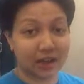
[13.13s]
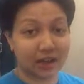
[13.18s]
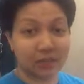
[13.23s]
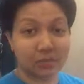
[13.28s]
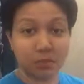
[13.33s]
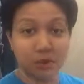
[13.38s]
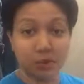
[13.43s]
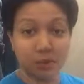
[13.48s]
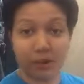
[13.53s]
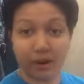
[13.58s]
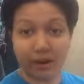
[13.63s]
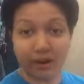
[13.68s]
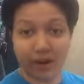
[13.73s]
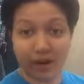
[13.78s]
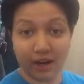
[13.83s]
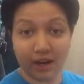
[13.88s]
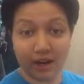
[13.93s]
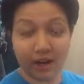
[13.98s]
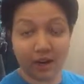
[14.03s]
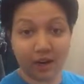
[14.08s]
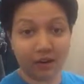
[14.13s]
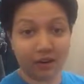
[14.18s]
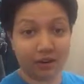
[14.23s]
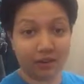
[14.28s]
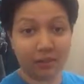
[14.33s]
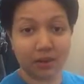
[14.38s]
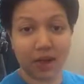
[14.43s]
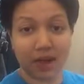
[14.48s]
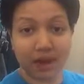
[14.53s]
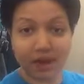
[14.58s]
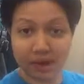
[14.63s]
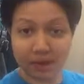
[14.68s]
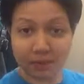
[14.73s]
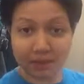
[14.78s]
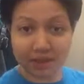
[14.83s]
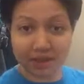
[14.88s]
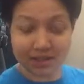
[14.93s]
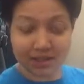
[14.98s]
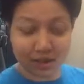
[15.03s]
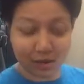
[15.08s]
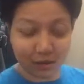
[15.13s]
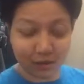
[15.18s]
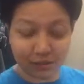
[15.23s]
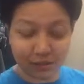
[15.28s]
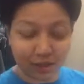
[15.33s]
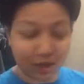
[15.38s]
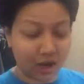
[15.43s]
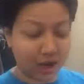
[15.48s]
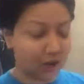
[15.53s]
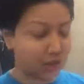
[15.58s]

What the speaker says: keep on wearing or applying on myself.